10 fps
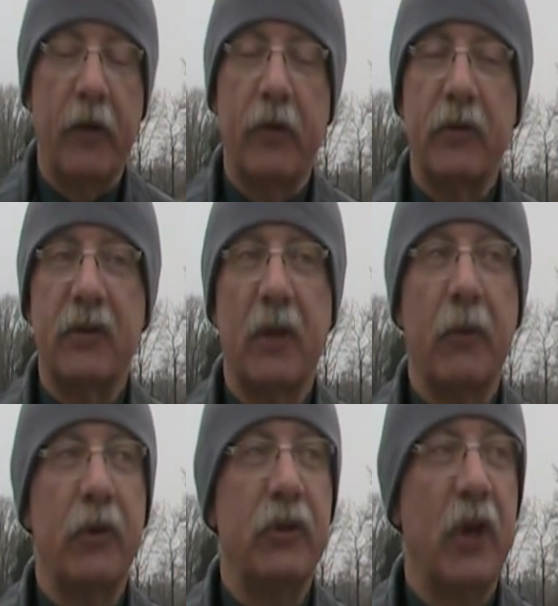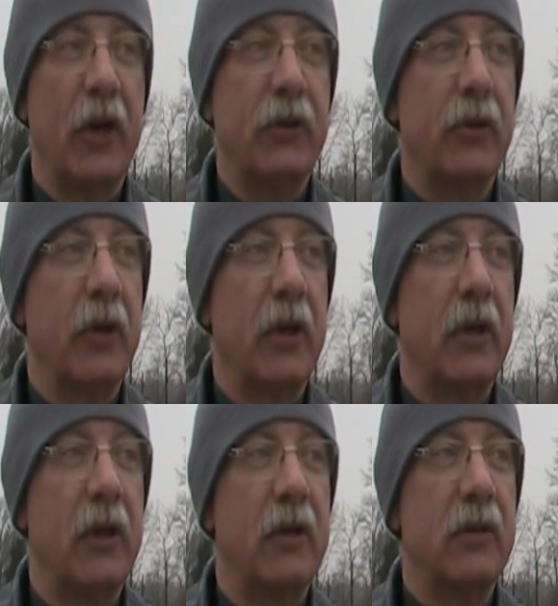Some conjecture that
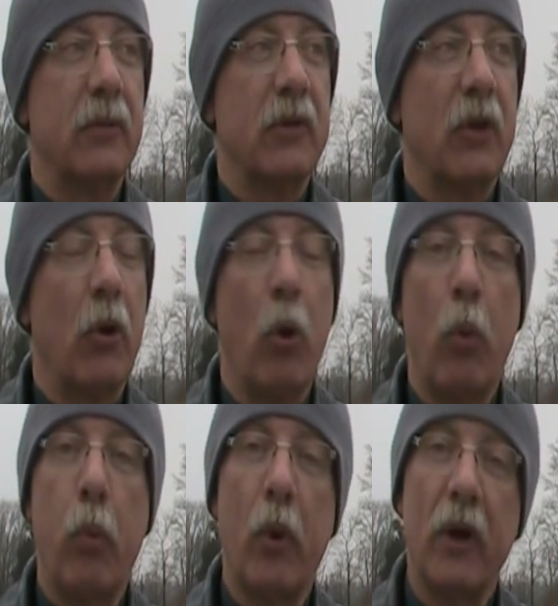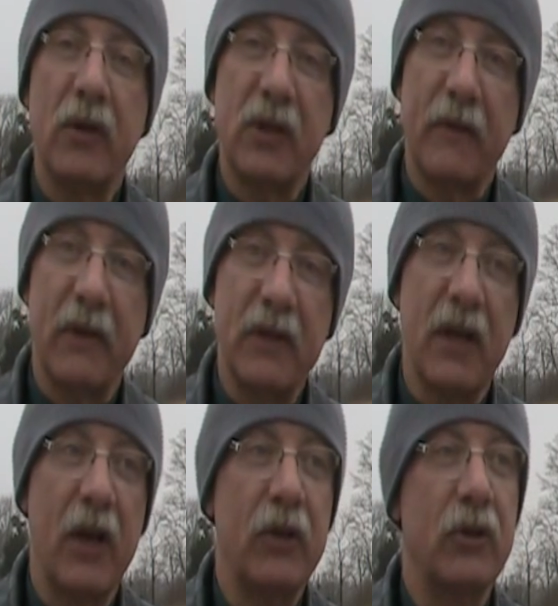this was a Hopewell
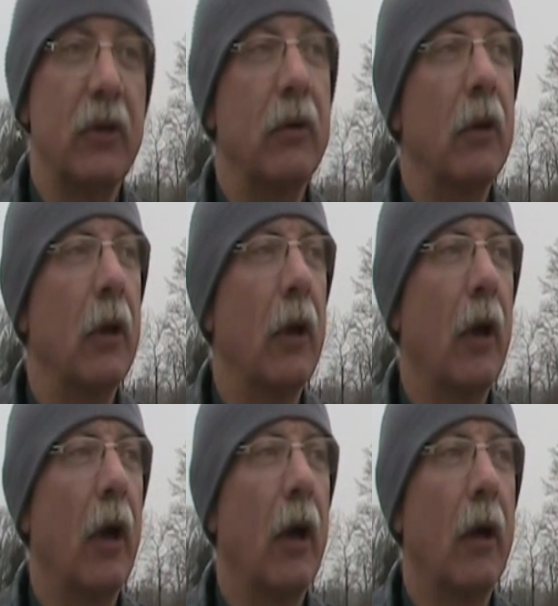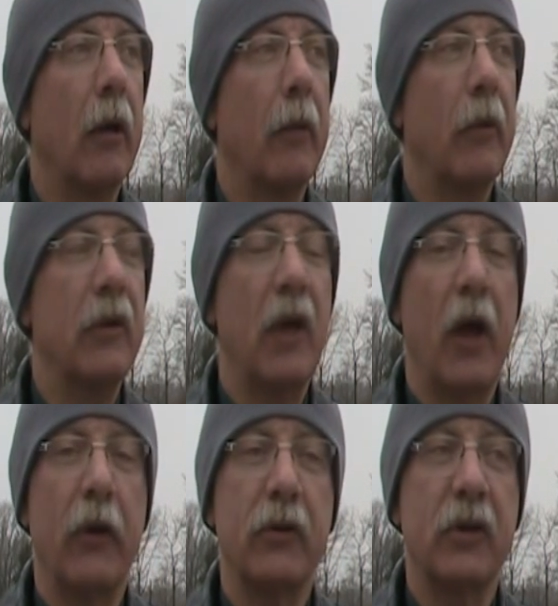civilization.
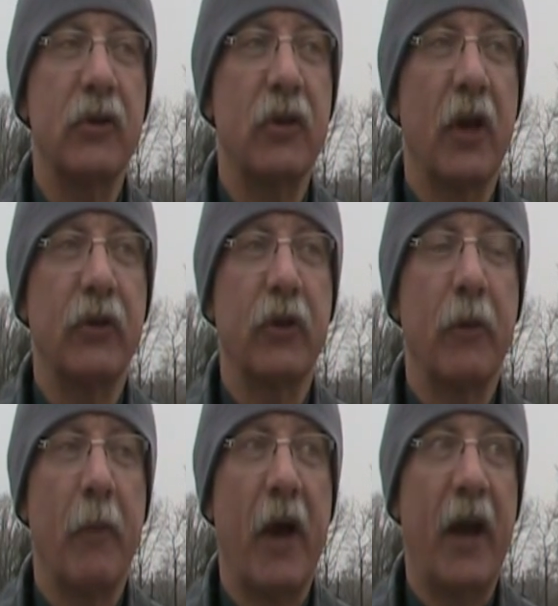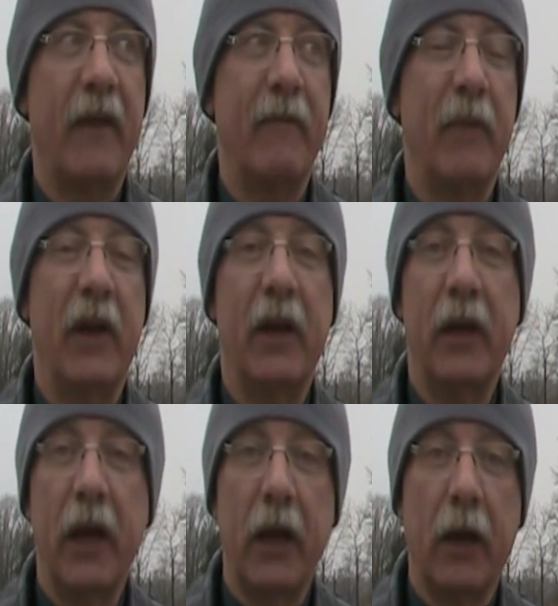Others conjecture it might even be an
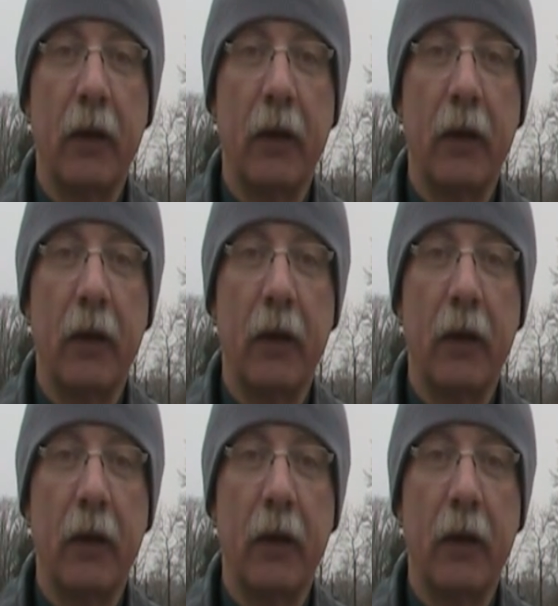Adena.